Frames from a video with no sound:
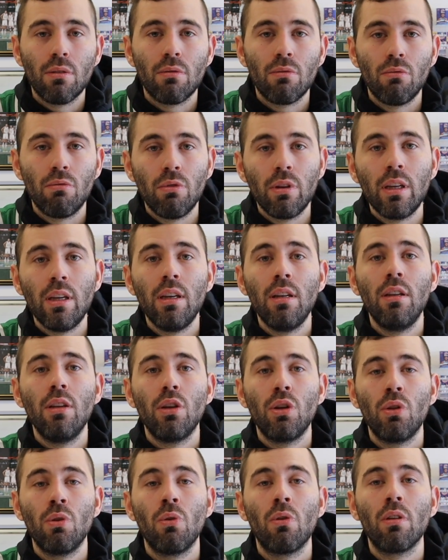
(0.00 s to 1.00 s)
read
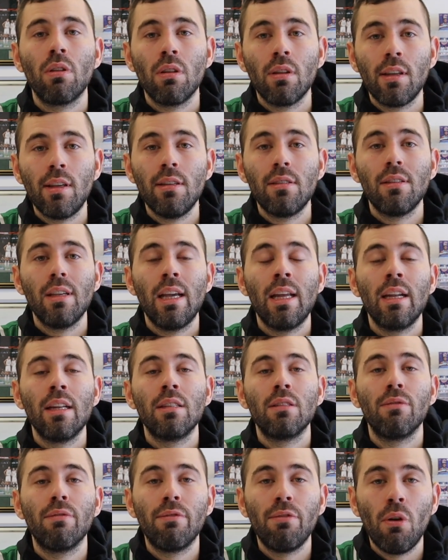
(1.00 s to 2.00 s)
your lease in
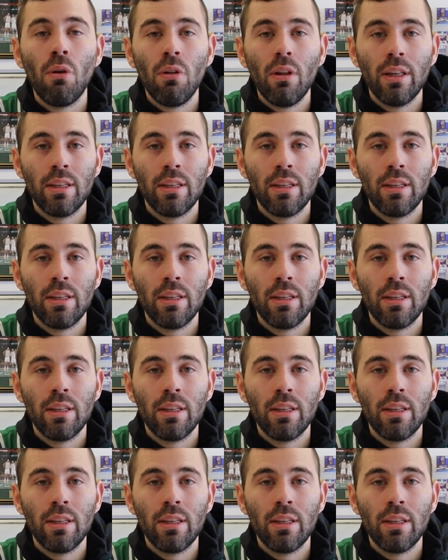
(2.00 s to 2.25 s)
its full